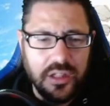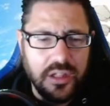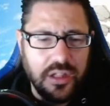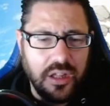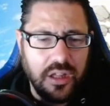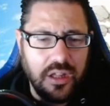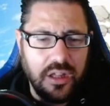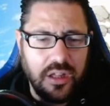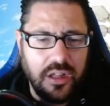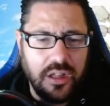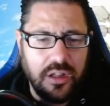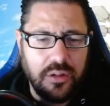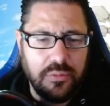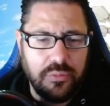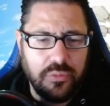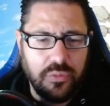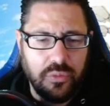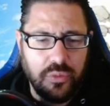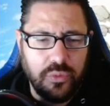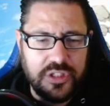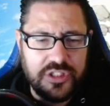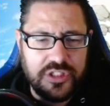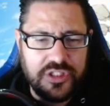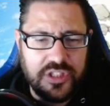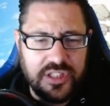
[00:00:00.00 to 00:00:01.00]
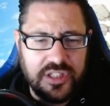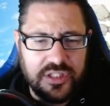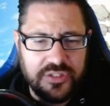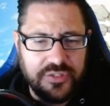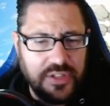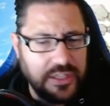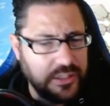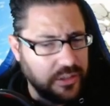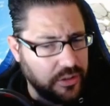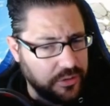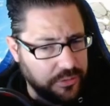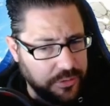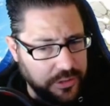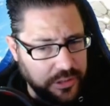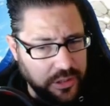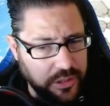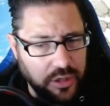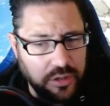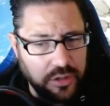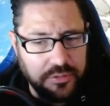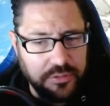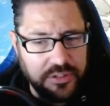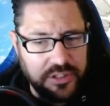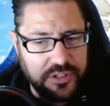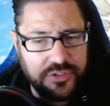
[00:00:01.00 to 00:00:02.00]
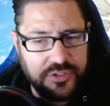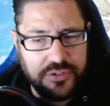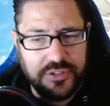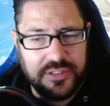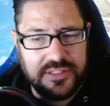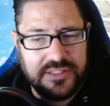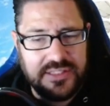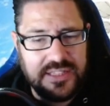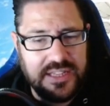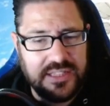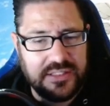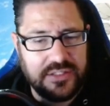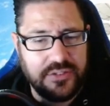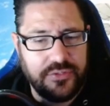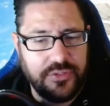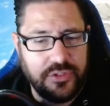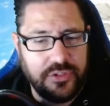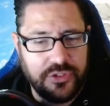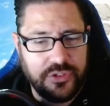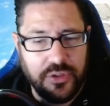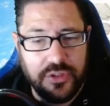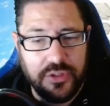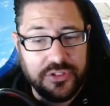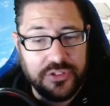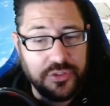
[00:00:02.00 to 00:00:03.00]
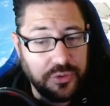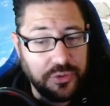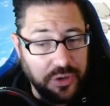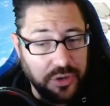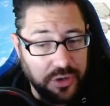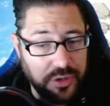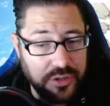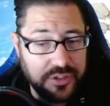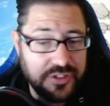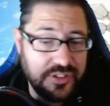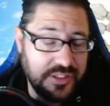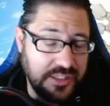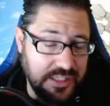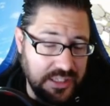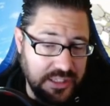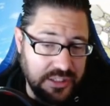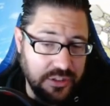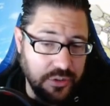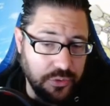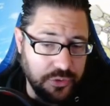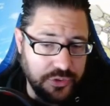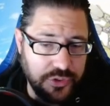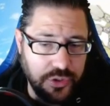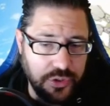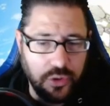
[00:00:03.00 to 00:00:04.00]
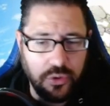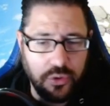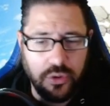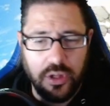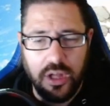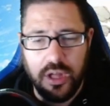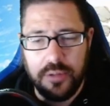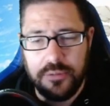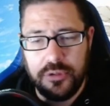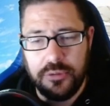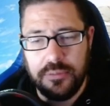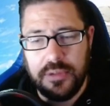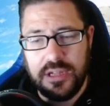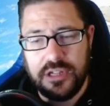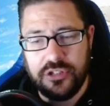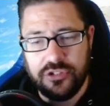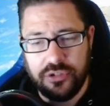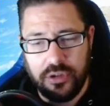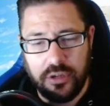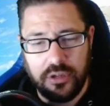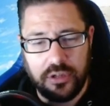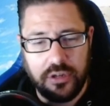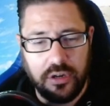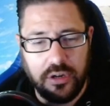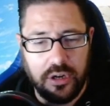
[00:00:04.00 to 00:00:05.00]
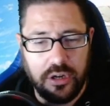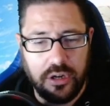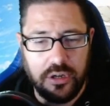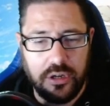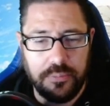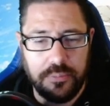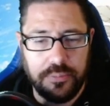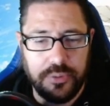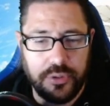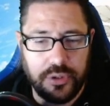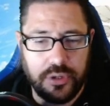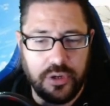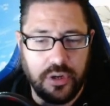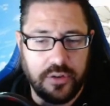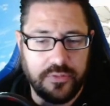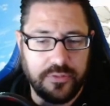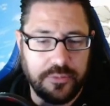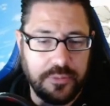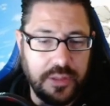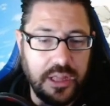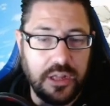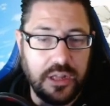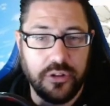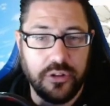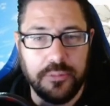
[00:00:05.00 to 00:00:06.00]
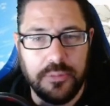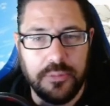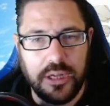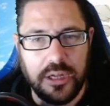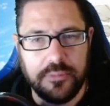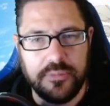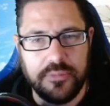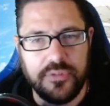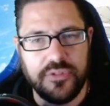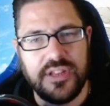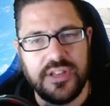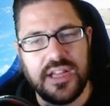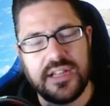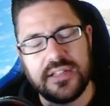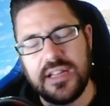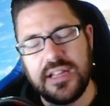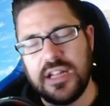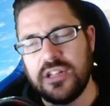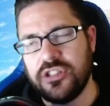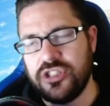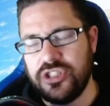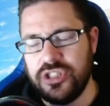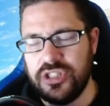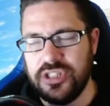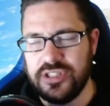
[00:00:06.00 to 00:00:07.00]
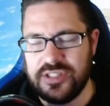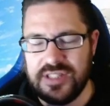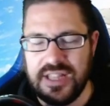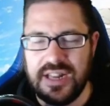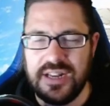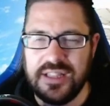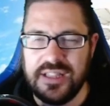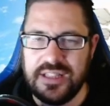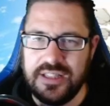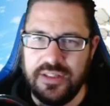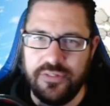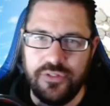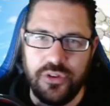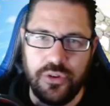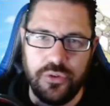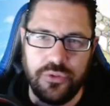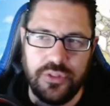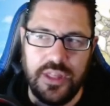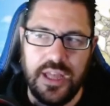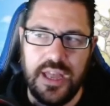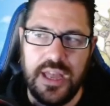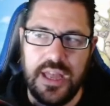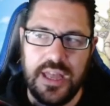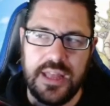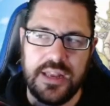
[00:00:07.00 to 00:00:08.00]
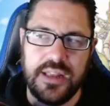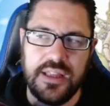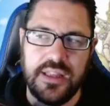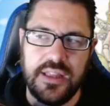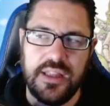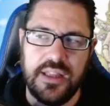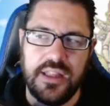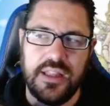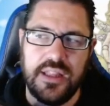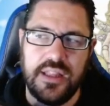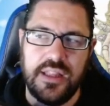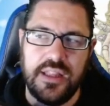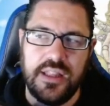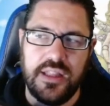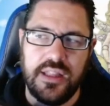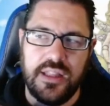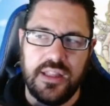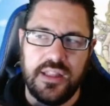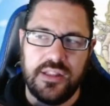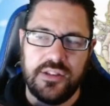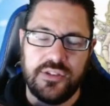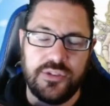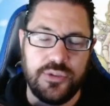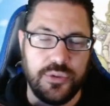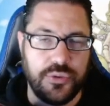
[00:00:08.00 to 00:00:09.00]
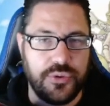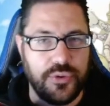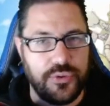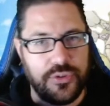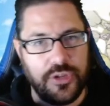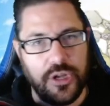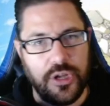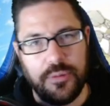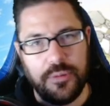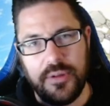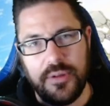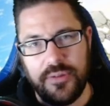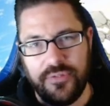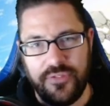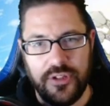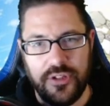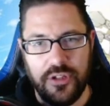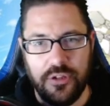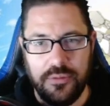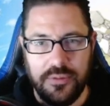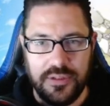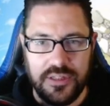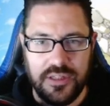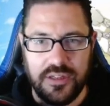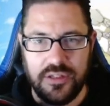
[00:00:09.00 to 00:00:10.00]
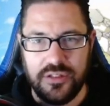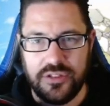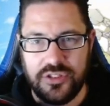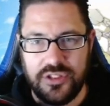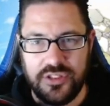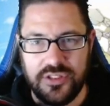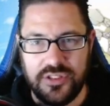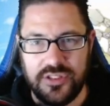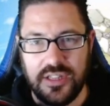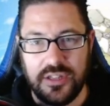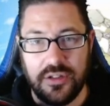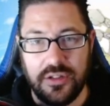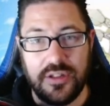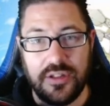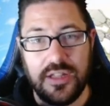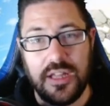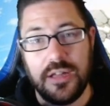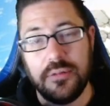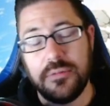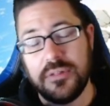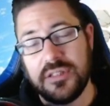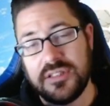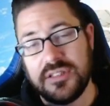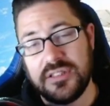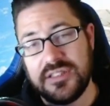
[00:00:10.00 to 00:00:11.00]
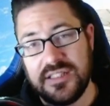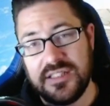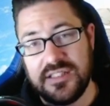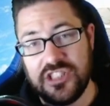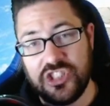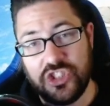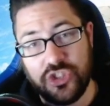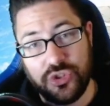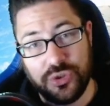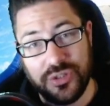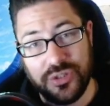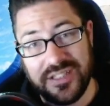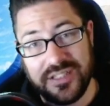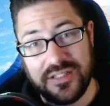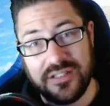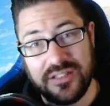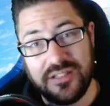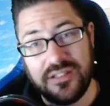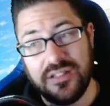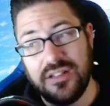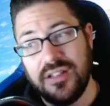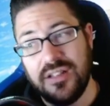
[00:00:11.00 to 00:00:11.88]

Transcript: um, which is Vanguard Rearguard. When this unit attacks, if your soul has no cards, again, no soul, um, you may draw a card and put a card from here on the bottom of your deck. Now, she does kind of give you that Tsukuyomi feel because she's like, okay, I'm going to take this trigger